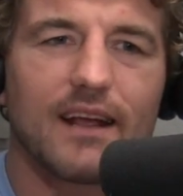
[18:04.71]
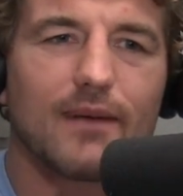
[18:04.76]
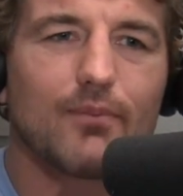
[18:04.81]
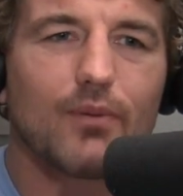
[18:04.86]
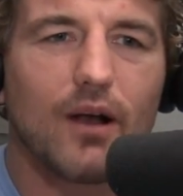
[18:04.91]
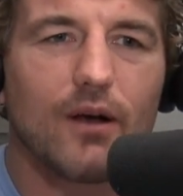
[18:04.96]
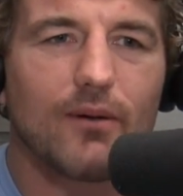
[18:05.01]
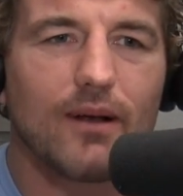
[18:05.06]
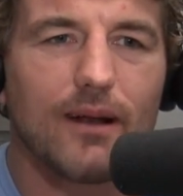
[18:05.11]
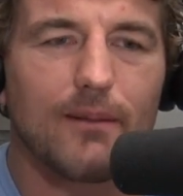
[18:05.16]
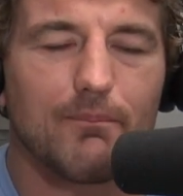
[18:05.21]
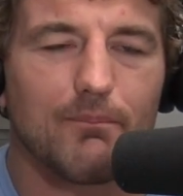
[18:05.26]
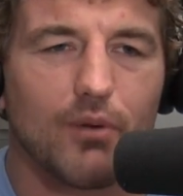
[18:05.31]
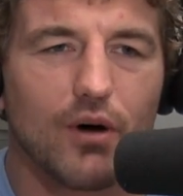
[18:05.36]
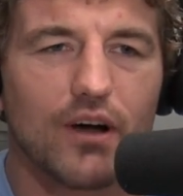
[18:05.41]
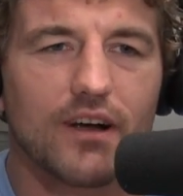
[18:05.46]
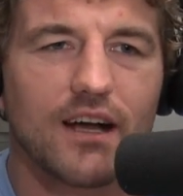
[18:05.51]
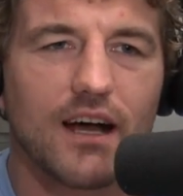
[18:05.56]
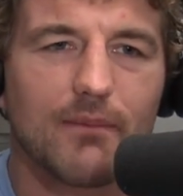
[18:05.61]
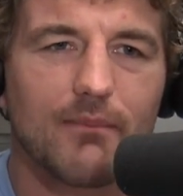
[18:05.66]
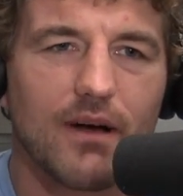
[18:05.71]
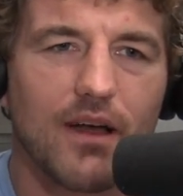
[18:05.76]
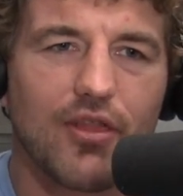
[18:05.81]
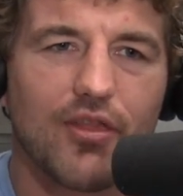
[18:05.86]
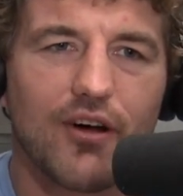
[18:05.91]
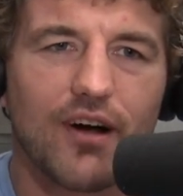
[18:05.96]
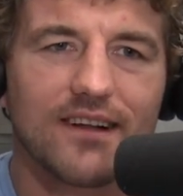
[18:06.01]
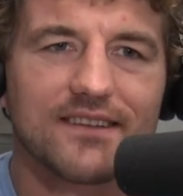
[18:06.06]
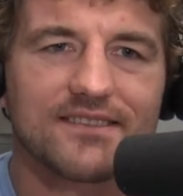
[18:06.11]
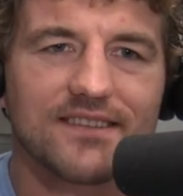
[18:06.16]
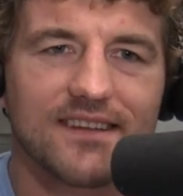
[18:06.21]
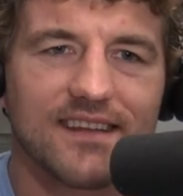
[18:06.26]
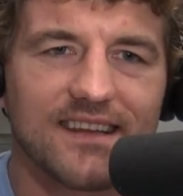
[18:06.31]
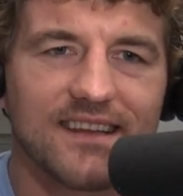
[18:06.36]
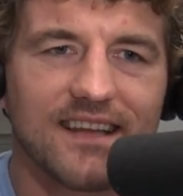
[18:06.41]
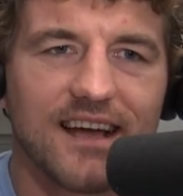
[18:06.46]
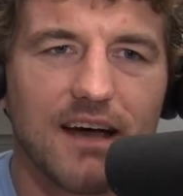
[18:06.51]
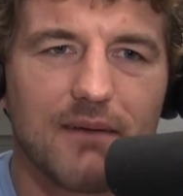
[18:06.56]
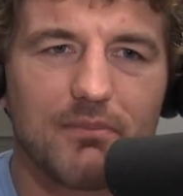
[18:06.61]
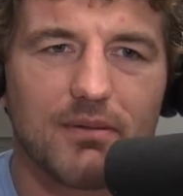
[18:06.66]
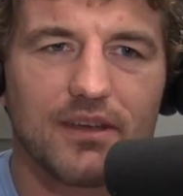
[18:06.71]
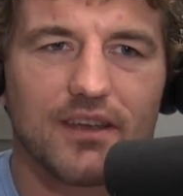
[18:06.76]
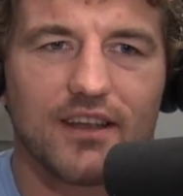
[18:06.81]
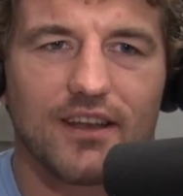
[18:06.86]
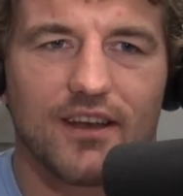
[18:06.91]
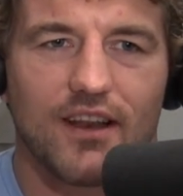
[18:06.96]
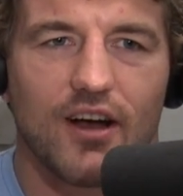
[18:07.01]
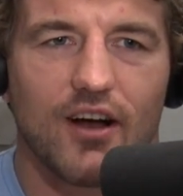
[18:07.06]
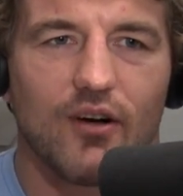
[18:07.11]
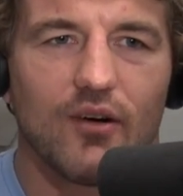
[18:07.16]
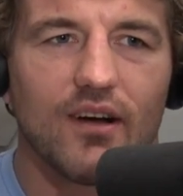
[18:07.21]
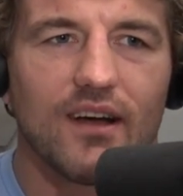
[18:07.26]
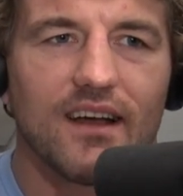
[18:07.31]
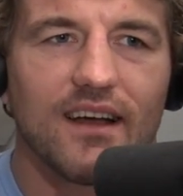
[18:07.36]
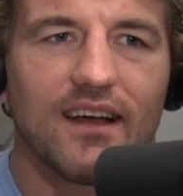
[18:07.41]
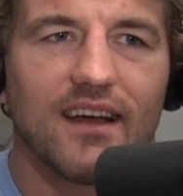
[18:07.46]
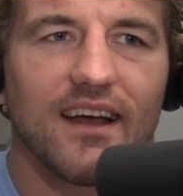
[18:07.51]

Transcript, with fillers: I could probably write a book on my thoughts on the topic, you know?